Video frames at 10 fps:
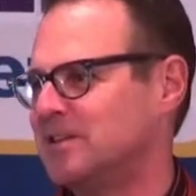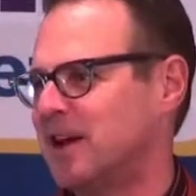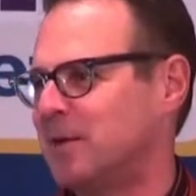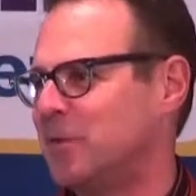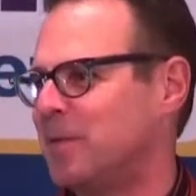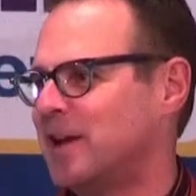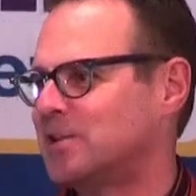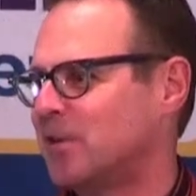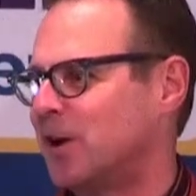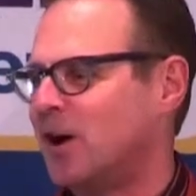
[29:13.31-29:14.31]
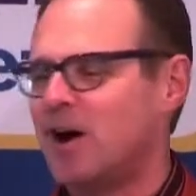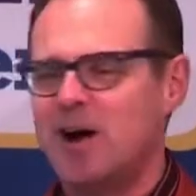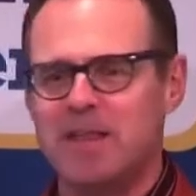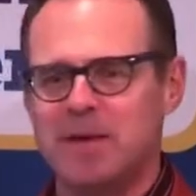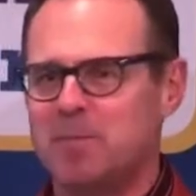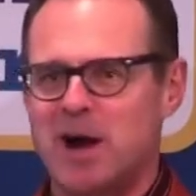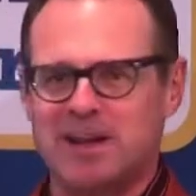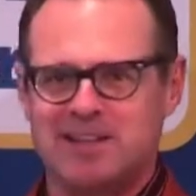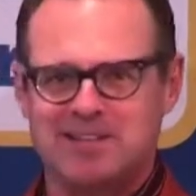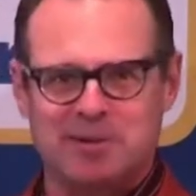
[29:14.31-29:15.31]
time we make sure that all the
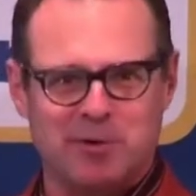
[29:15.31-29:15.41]
buckets that